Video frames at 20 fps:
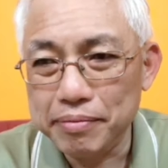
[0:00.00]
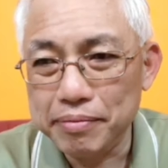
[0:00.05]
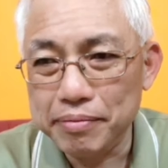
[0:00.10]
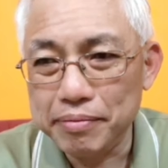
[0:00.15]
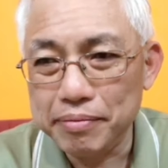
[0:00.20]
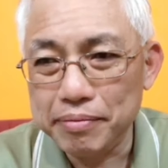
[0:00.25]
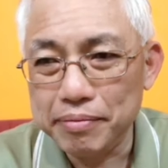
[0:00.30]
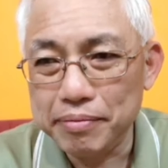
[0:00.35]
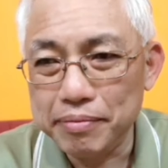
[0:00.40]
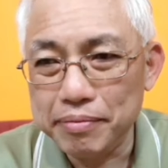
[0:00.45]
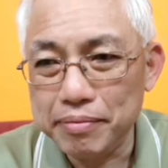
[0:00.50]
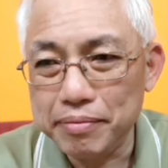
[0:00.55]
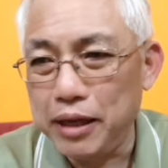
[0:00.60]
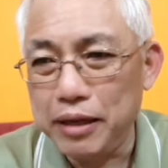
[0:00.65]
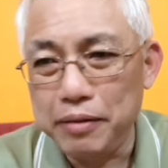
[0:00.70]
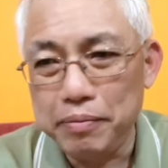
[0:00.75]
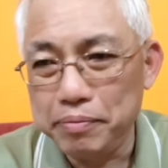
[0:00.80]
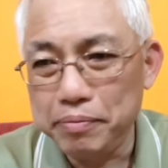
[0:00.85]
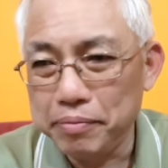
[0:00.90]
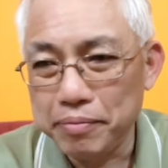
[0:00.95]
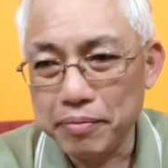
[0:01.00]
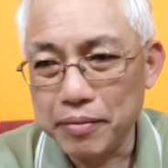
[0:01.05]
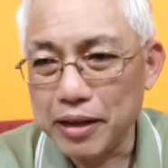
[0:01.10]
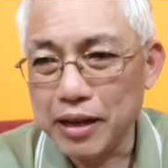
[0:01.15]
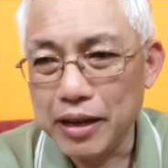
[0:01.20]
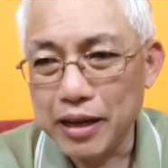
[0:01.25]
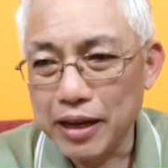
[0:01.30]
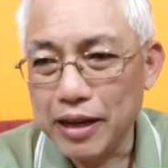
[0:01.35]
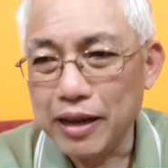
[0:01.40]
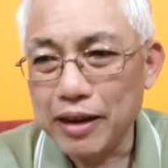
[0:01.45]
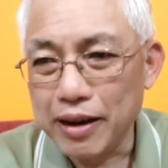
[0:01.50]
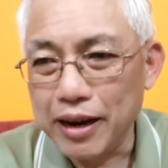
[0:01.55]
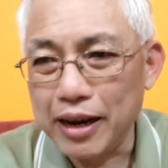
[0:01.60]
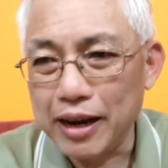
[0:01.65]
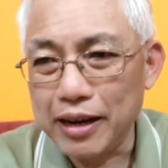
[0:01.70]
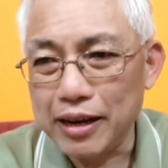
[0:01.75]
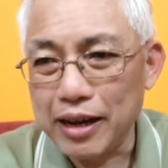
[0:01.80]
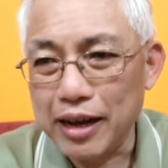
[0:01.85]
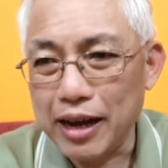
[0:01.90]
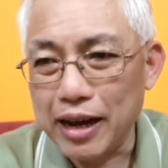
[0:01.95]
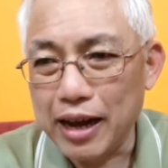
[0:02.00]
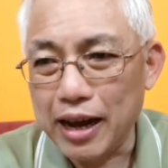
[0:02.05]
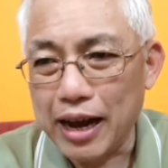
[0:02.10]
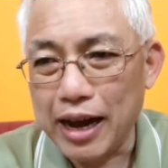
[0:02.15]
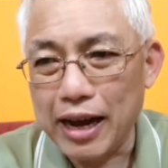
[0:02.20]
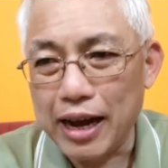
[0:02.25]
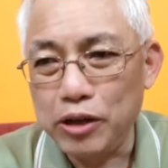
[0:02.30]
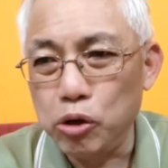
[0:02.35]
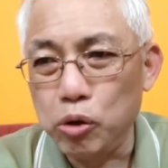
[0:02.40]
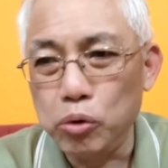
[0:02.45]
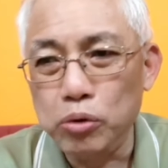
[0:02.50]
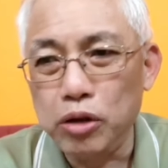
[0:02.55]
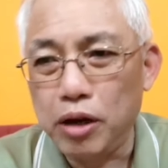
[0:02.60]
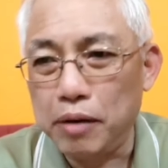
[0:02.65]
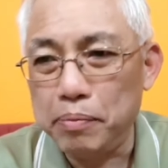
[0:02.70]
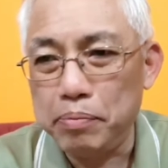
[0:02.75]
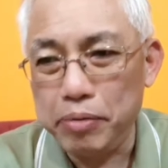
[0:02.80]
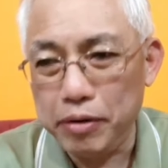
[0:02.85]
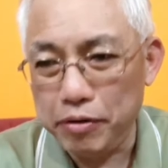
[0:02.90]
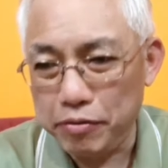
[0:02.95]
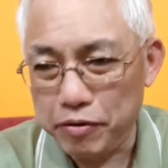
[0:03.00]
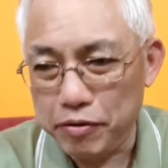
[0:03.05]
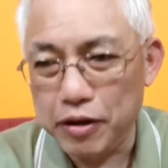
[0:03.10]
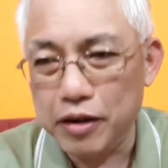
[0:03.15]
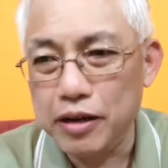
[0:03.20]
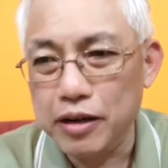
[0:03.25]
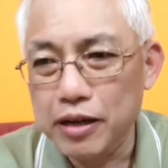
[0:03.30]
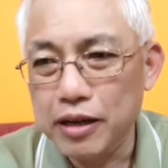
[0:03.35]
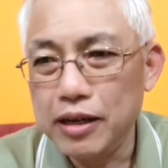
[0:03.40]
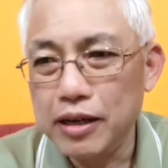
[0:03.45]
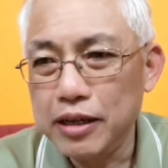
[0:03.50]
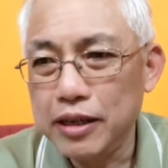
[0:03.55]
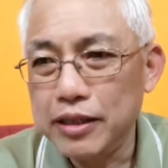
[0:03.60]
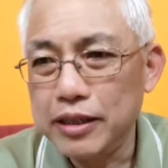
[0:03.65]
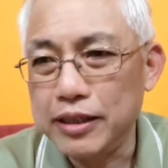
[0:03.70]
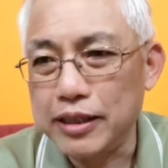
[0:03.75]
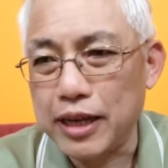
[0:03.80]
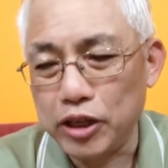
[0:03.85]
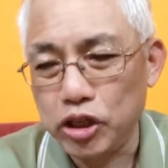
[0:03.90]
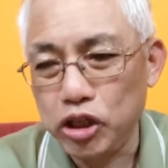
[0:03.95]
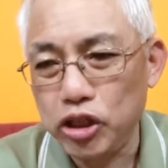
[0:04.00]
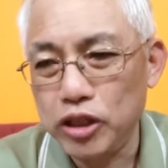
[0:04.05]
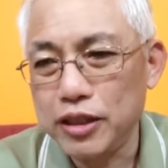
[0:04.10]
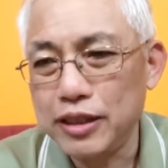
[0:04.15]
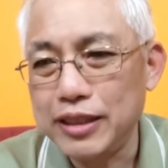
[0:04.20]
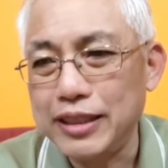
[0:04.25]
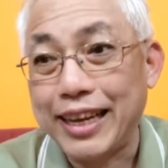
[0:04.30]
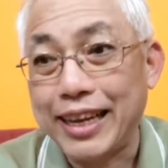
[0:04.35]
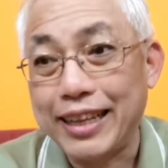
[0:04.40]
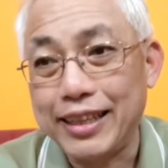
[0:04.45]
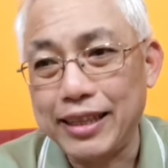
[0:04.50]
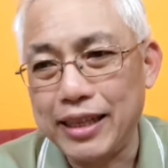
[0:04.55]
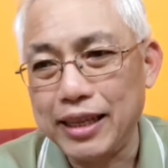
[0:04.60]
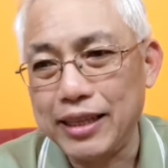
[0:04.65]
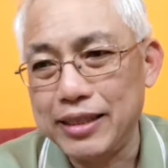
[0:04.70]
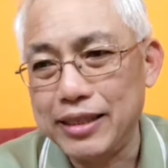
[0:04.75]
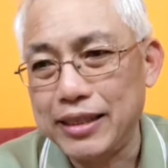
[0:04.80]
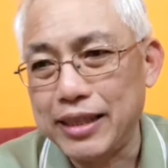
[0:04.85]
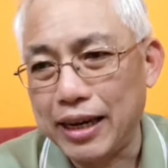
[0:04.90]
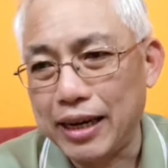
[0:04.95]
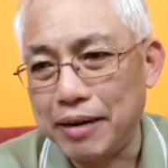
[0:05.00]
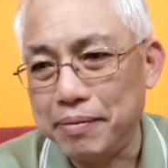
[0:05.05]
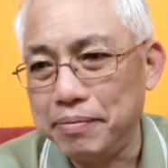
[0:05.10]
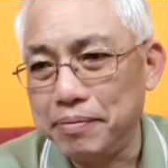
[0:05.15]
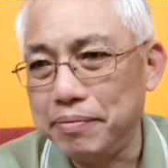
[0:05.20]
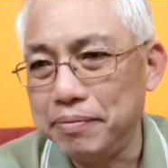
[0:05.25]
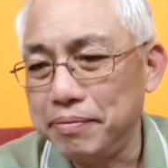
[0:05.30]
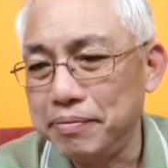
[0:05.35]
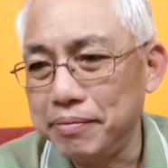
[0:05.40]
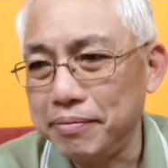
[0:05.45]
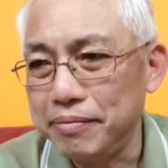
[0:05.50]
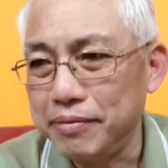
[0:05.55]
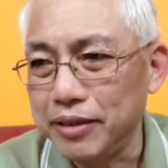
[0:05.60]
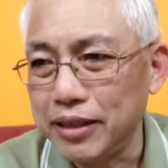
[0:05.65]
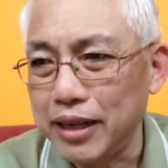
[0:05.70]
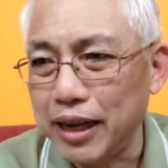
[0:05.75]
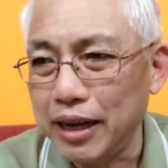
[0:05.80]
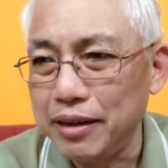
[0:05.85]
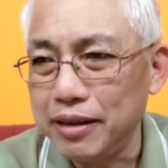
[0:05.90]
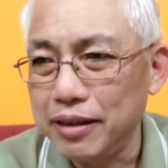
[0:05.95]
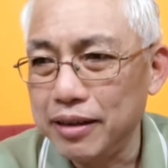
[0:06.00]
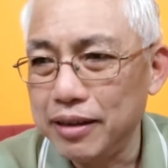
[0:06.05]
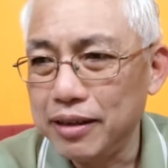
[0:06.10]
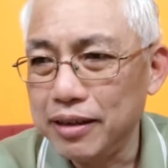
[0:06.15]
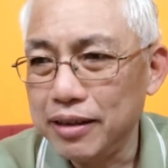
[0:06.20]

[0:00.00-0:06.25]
Don't ask me. I, I do not prefer such setup. Okay.